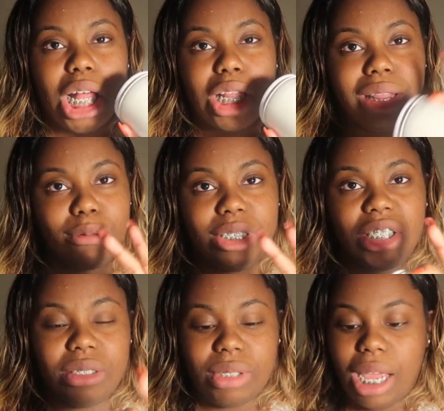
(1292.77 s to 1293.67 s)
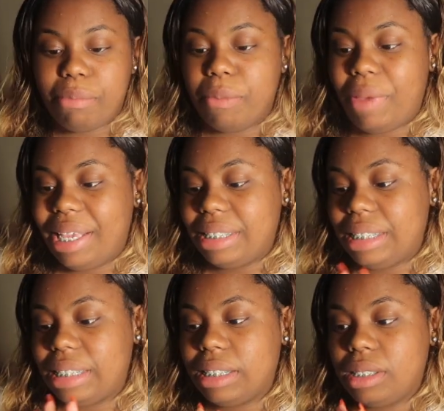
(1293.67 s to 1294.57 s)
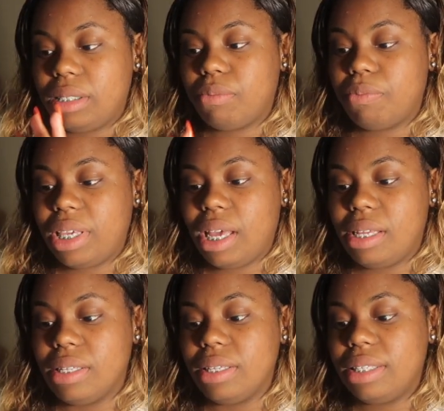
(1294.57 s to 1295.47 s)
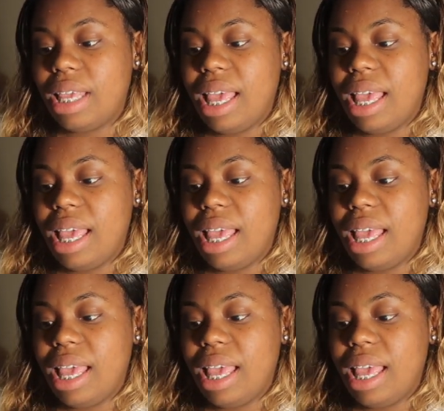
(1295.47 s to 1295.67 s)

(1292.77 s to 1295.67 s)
lotion type of base because